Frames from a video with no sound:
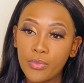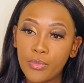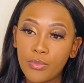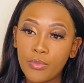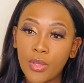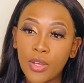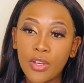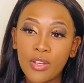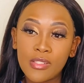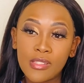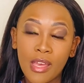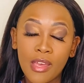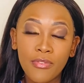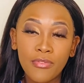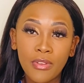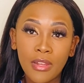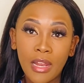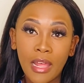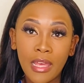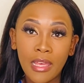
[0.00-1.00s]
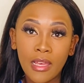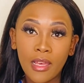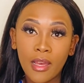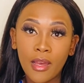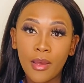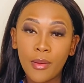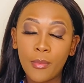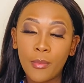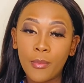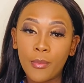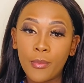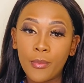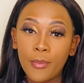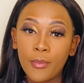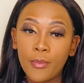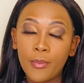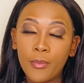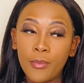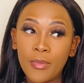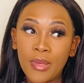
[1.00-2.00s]
Because I feel like
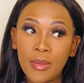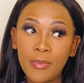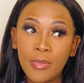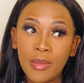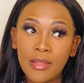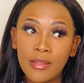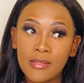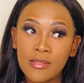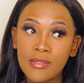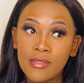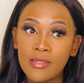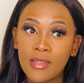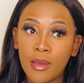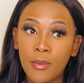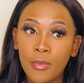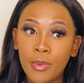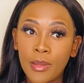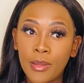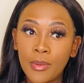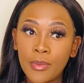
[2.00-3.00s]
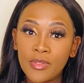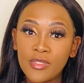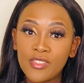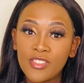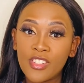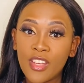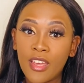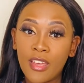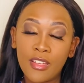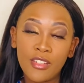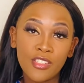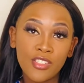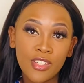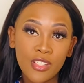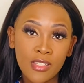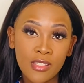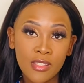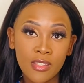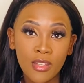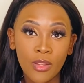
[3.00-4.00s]
me being stubborn
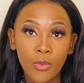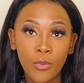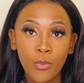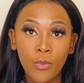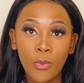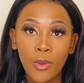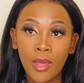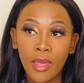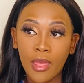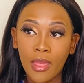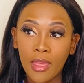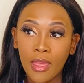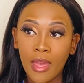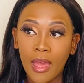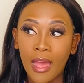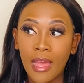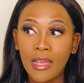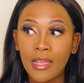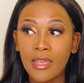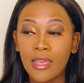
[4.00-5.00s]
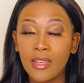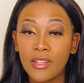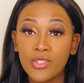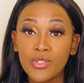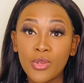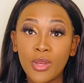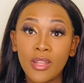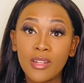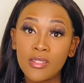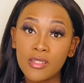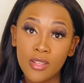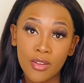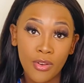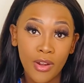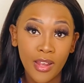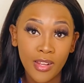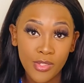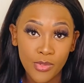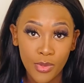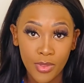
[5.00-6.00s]
changes the way I get to
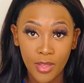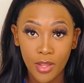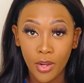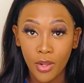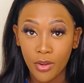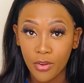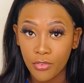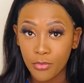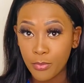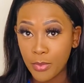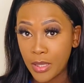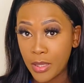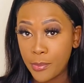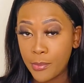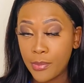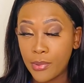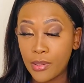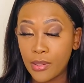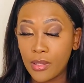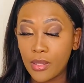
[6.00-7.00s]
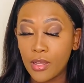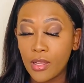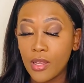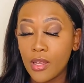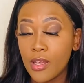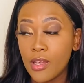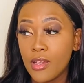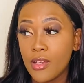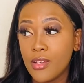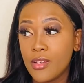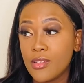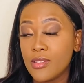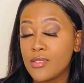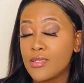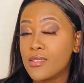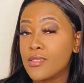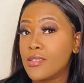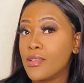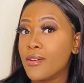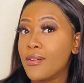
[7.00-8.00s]
interact with a lot of people.
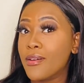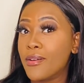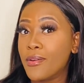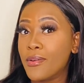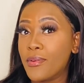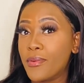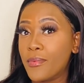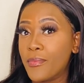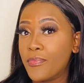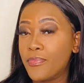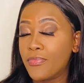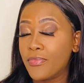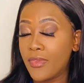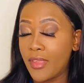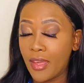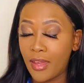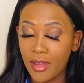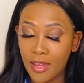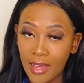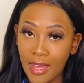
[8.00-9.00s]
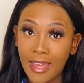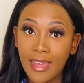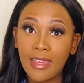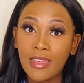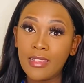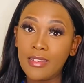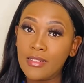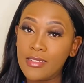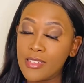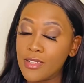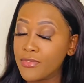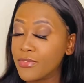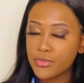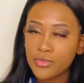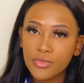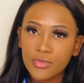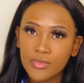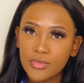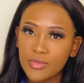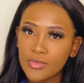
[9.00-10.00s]
So yeah, I can
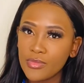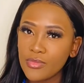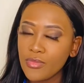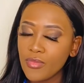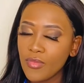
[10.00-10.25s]
definitely.